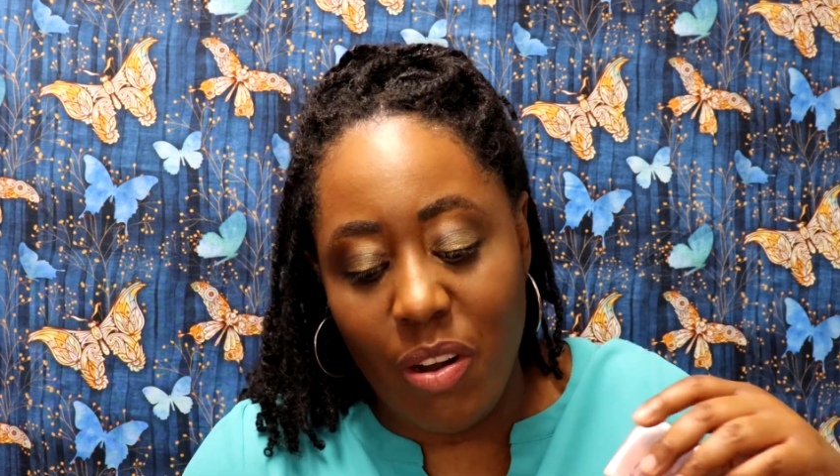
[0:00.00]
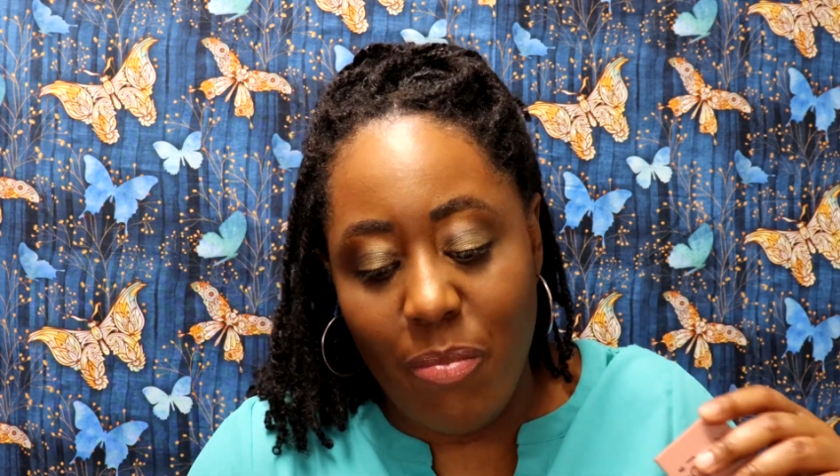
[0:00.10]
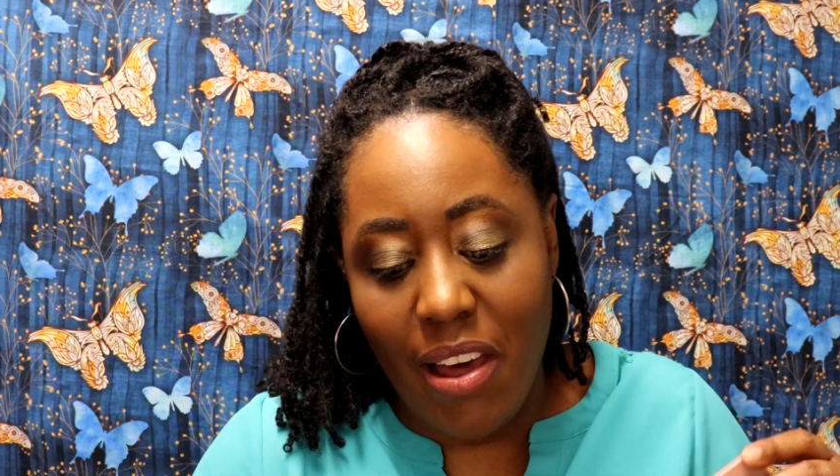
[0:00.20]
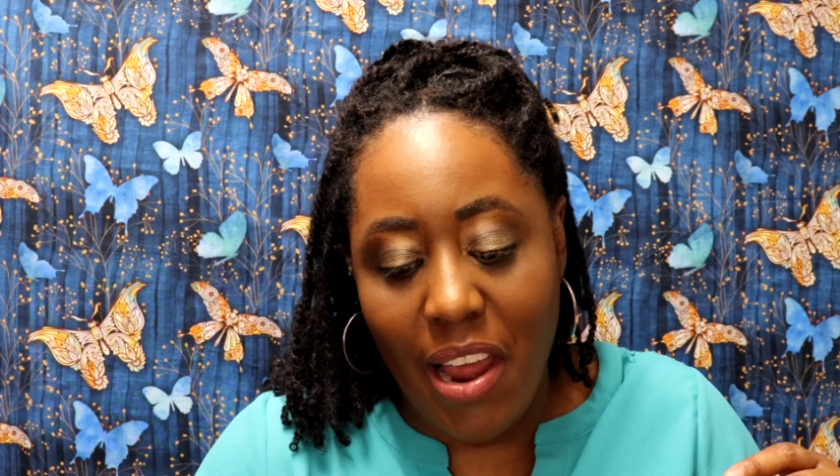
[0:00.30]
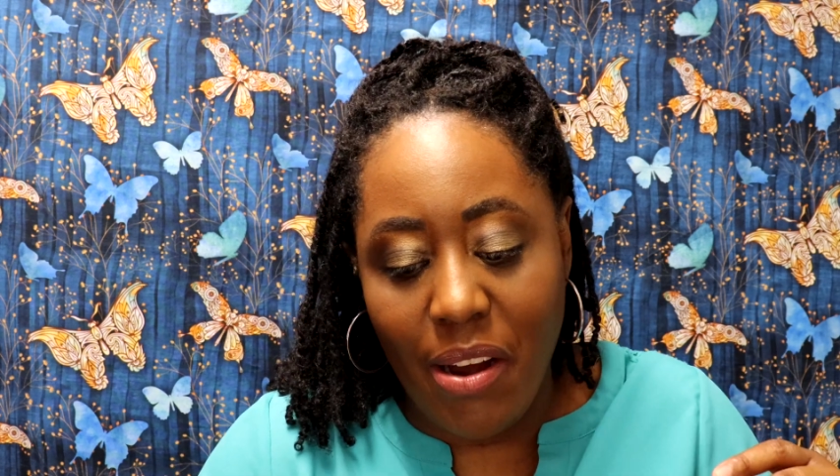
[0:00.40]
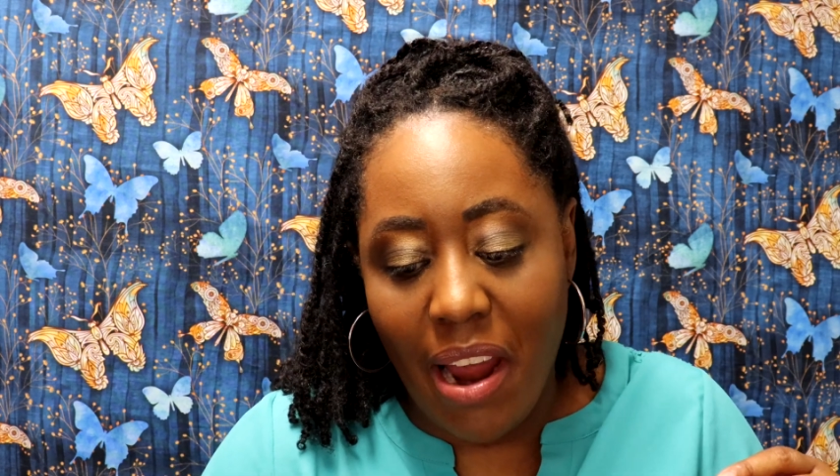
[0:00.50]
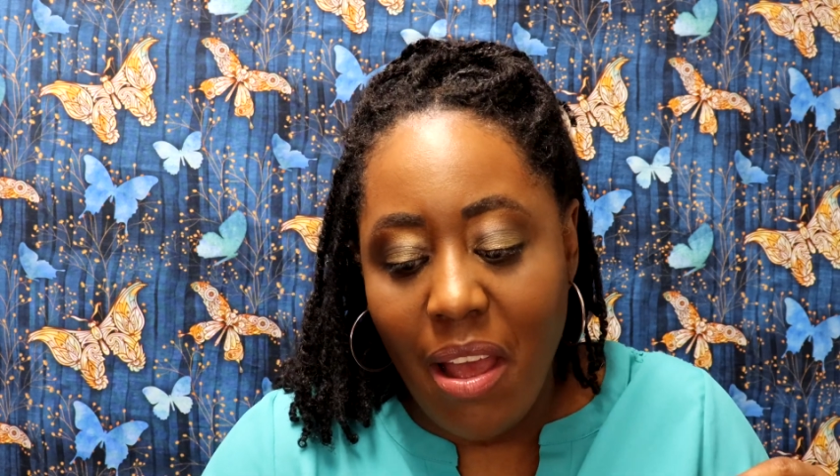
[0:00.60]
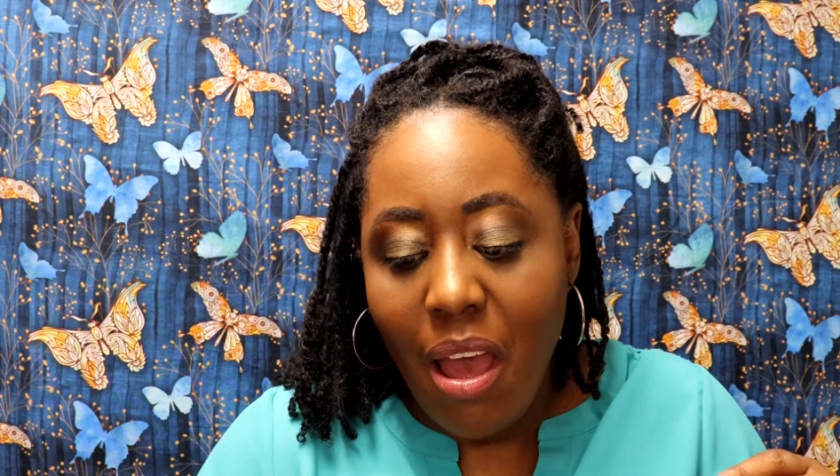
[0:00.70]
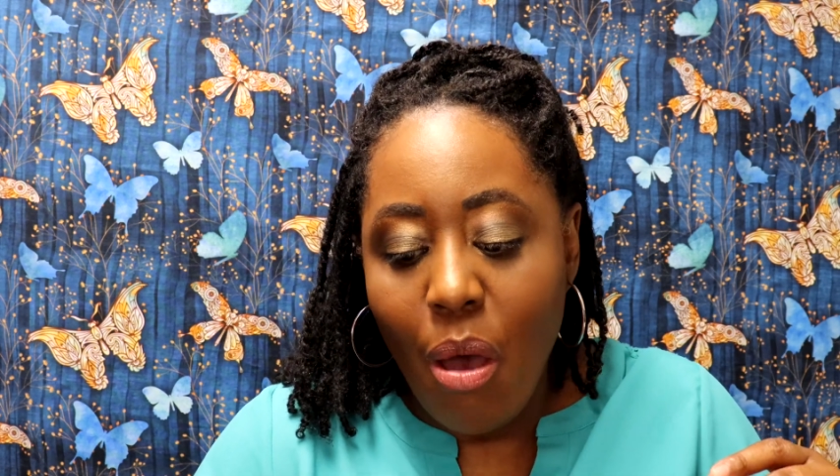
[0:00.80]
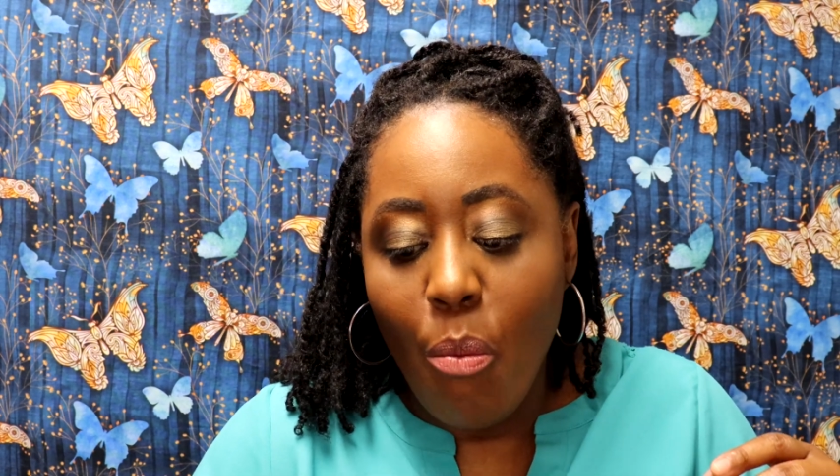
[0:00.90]
up all that great.
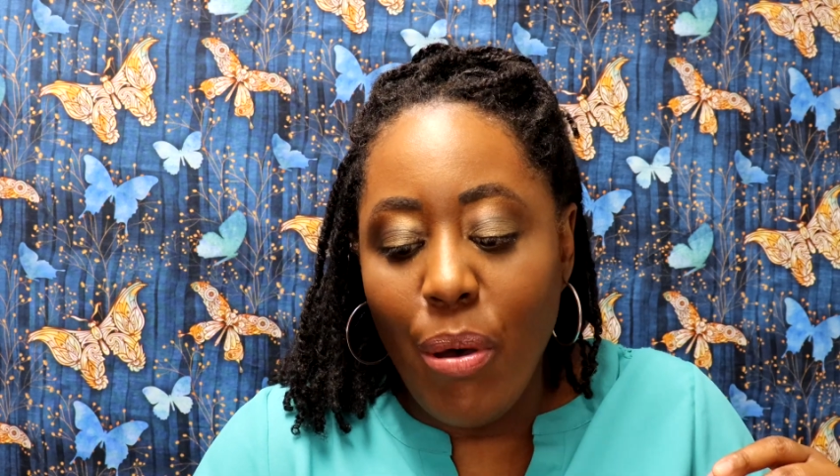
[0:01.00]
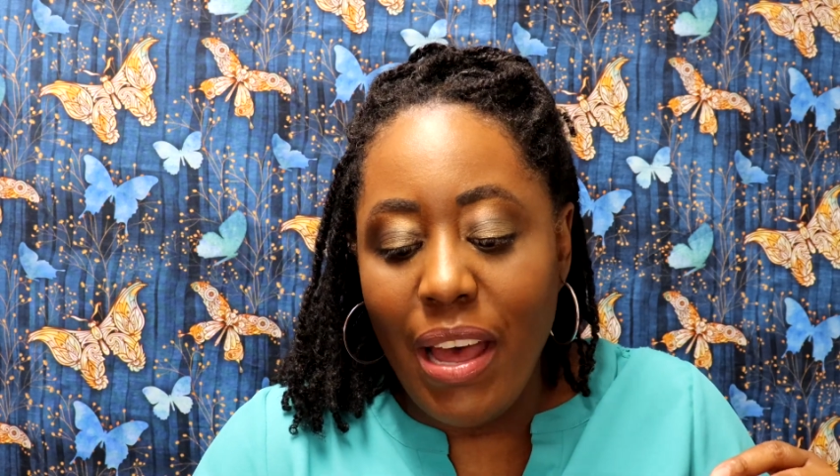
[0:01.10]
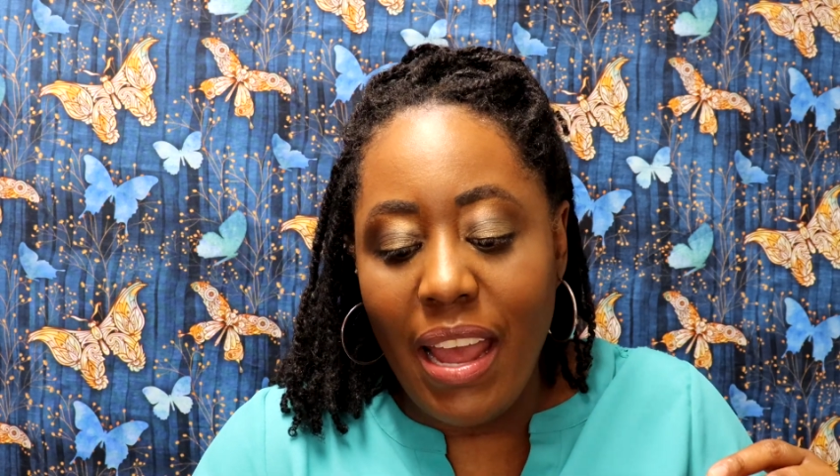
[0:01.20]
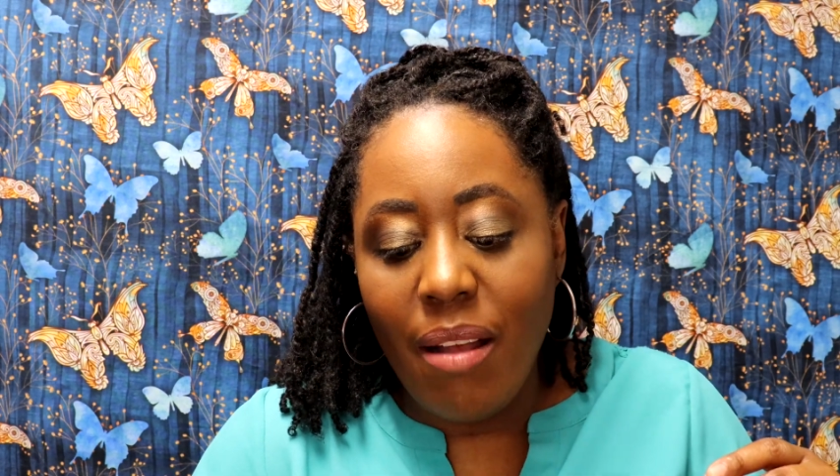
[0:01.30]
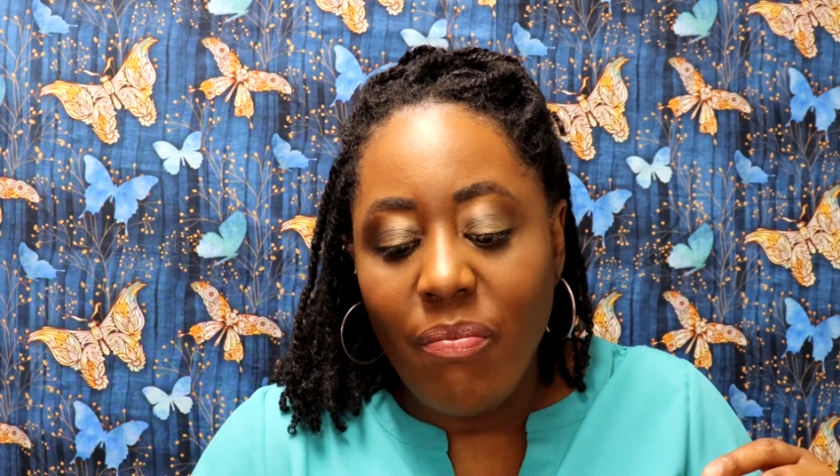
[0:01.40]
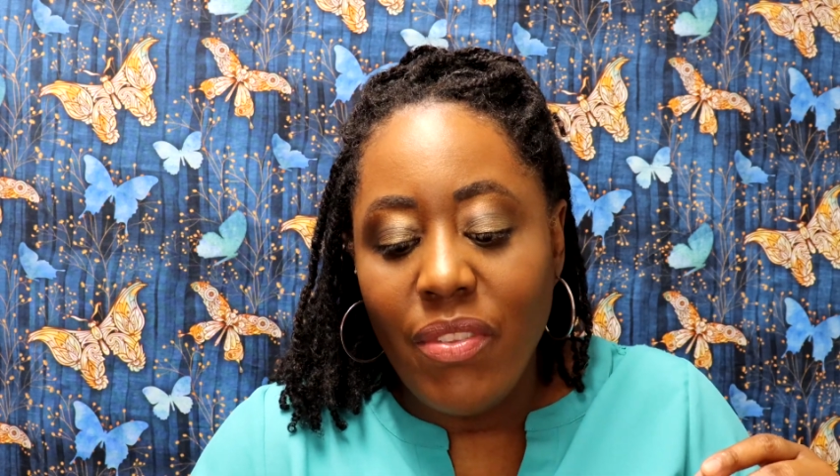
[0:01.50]
But,